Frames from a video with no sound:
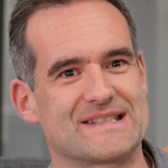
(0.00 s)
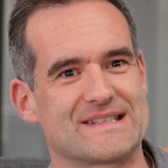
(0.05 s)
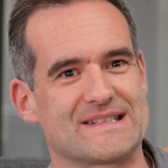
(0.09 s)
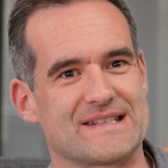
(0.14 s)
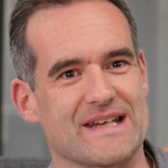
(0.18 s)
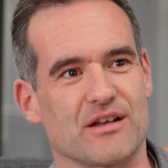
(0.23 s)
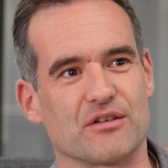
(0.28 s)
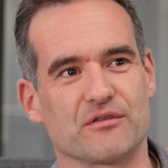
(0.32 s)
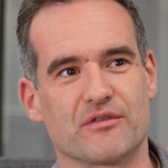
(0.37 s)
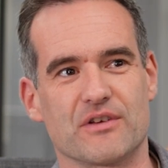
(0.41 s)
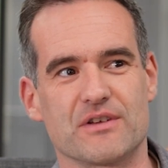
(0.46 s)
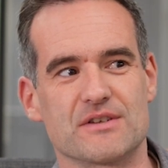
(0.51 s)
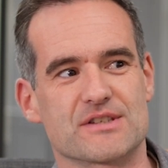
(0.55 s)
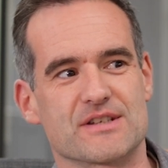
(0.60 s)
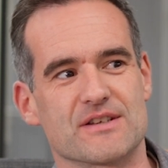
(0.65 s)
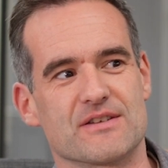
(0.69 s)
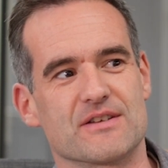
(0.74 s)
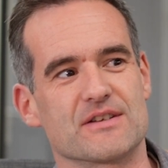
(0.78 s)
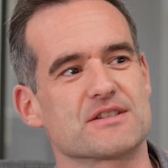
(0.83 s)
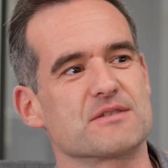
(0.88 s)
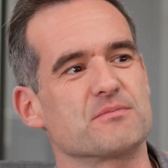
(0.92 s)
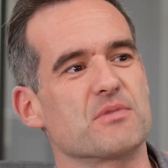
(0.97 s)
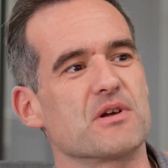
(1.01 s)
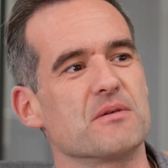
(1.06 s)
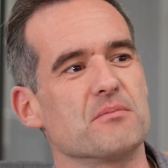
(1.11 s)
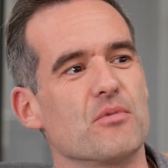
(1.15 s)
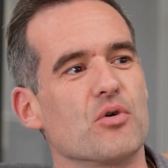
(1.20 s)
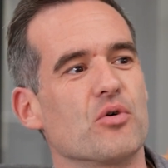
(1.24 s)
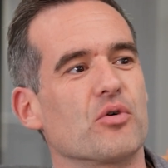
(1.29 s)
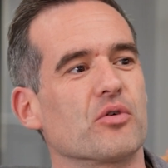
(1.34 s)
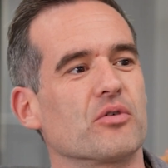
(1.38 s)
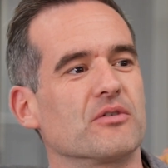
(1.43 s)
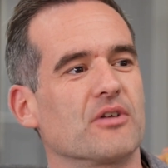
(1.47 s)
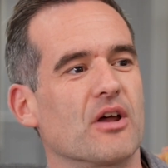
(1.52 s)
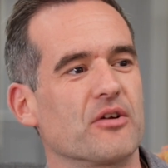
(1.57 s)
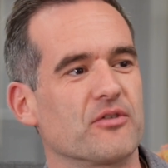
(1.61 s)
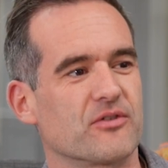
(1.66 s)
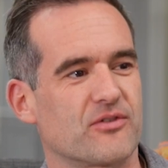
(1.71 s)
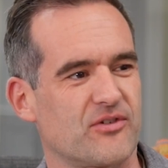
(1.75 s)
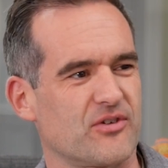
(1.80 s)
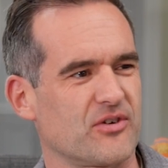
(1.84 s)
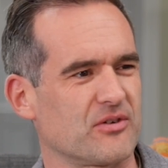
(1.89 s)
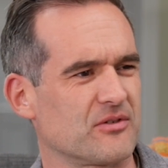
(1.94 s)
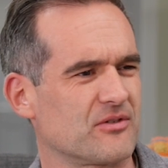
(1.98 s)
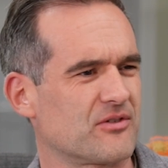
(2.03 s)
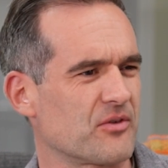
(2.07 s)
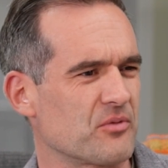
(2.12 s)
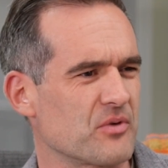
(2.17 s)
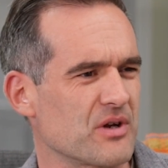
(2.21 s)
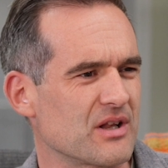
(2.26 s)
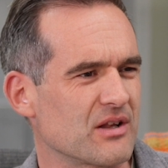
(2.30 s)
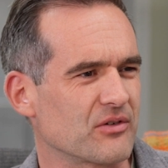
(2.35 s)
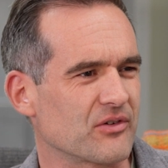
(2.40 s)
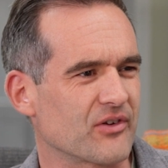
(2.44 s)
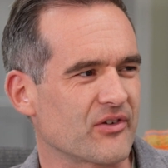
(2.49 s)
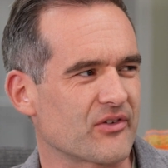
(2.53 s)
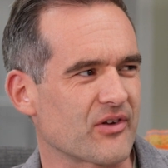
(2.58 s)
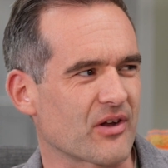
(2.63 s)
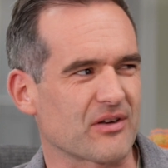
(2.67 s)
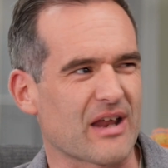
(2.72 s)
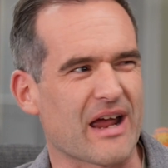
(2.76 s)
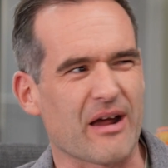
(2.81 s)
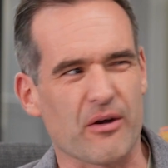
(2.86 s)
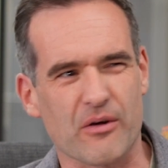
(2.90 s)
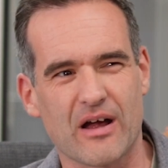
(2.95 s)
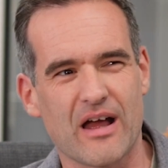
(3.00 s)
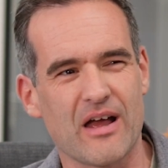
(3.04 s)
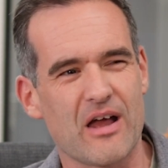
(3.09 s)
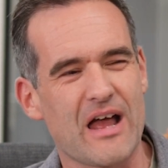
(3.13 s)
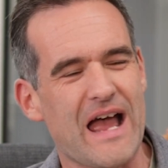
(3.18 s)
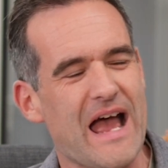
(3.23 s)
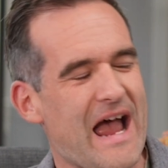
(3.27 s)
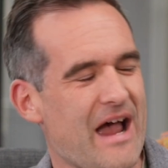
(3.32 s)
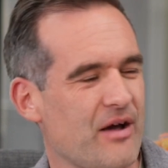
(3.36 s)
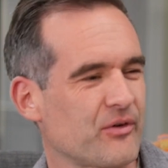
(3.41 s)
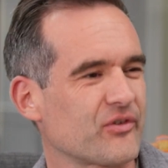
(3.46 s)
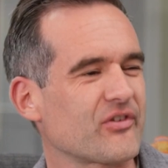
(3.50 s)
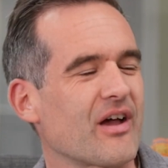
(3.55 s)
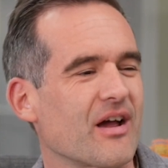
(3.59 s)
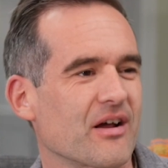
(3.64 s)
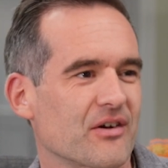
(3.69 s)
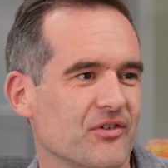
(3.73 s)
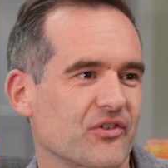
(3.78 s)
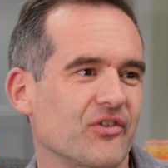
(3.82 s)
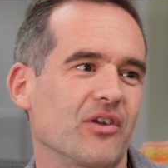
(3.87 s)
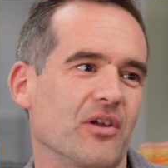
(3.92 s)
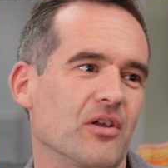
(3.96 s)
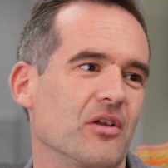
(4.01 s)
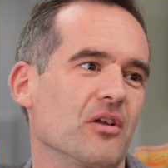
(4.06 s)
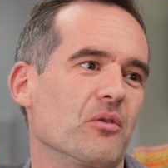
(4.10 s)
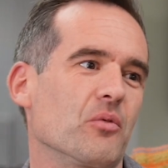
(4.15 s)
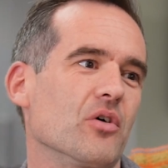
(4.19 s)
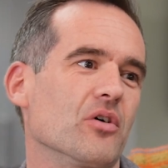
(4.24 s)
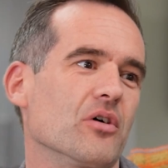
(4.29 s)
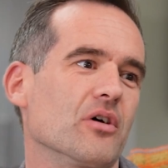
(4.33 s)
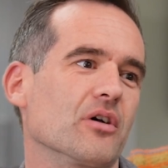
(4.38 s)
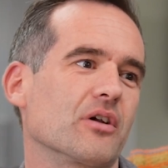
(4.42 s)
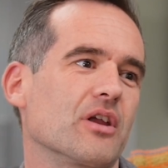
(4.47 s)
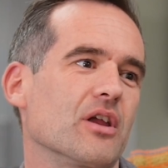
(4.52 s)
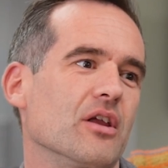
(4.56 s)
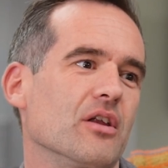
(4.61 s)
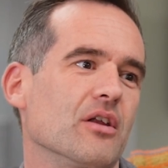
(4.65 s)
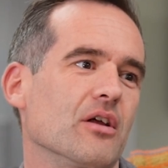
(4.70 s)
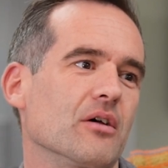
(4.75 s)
delve into this a bit more and to really understand how is that actually going to work,